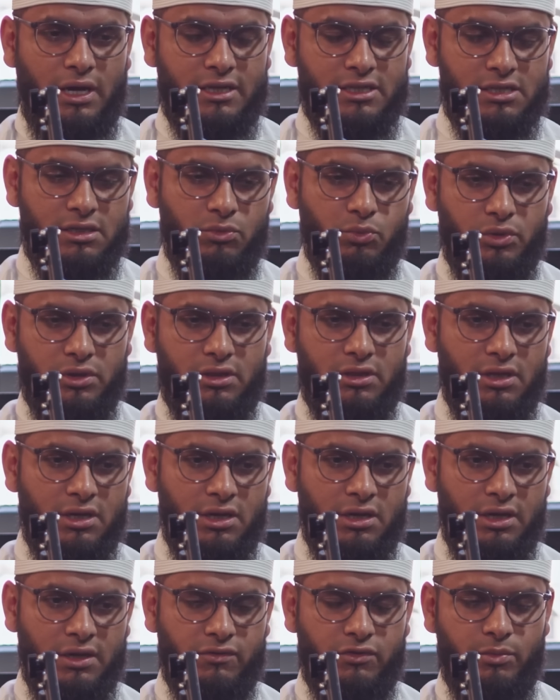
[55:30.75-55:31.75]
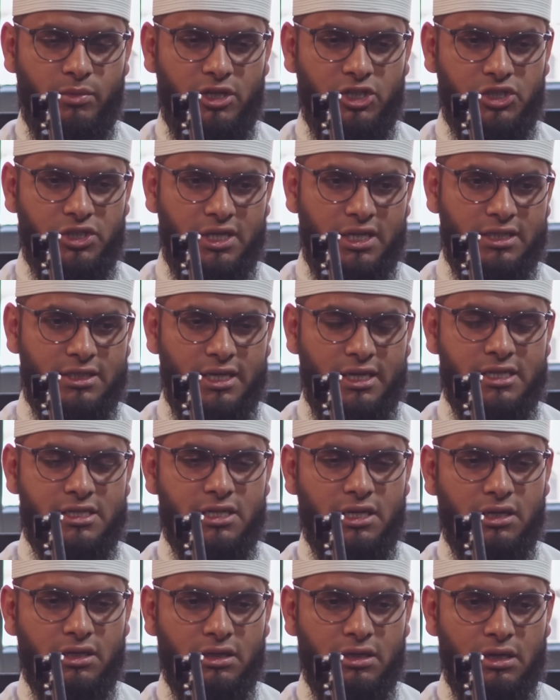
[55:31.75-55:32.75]
as in with the information and
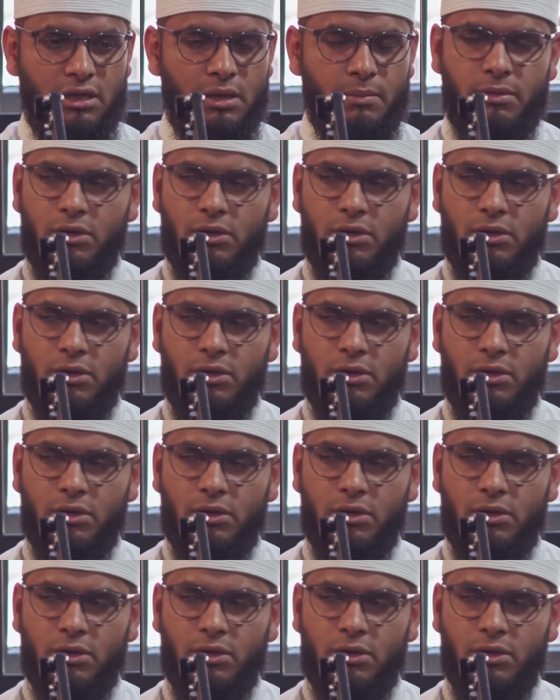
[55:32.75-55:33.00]
data,